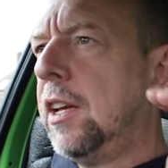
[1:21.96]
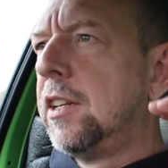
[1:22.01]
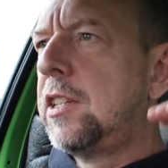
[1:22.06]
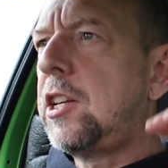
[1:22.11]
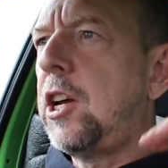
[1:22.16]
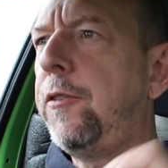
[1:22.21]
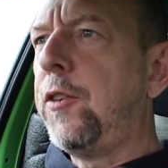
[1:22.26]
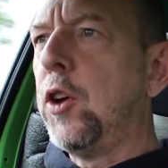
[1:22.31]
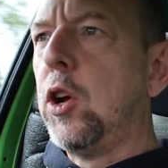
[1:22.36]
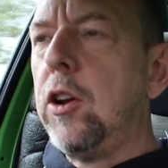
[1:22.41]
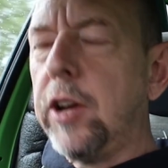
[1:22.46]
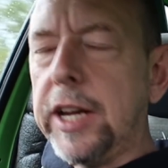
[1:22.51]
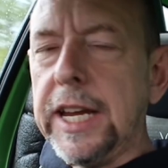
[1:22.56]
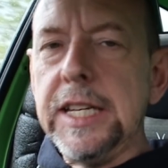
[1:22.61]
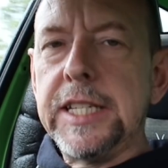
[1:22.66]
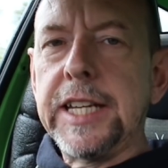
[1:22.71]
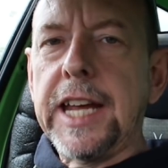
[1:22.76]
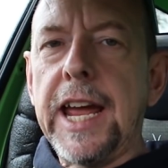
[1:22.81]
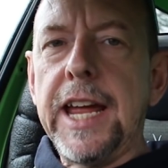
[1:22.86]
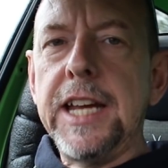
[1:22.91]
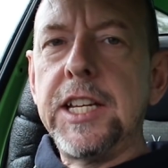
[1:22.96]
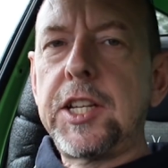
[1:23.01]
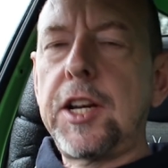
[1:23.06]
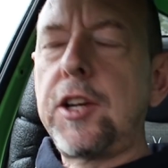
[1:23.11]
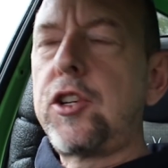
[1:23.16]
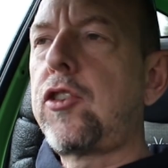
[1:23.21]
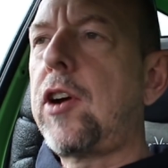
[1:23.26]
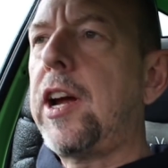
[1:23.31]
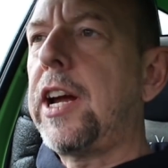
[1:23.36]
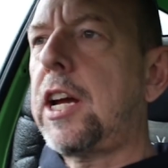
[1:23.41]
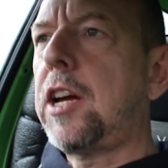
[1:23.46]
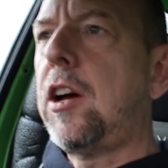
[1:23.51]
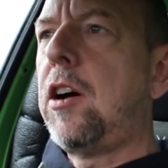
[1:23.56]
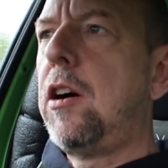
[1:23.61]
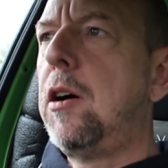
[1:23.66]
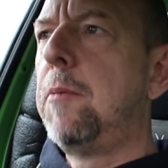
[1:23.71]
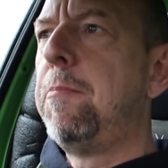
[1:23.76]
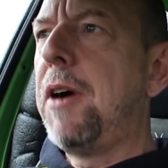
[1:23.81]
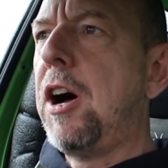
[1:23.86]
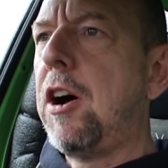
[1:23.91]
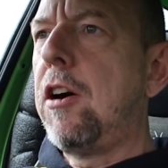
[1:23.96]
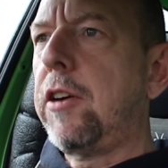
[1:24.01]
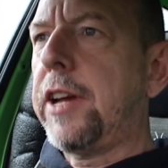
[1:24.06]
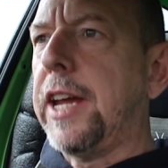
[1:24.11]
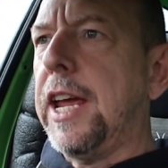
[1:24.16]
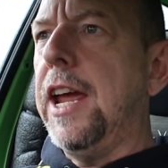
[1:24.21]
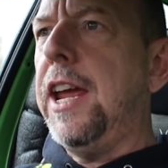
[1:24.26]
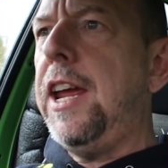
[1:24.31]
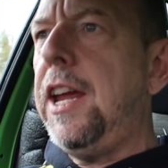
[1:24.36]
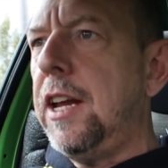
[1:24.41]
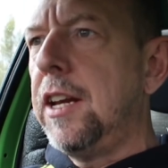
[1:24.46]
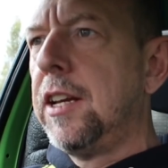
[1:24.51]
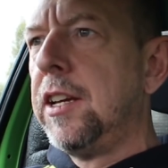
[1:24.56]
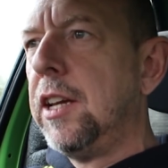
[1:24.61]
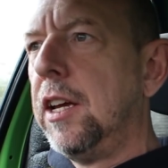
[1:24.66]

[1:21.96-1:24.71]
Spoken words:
So if you're looking to get into the track car market,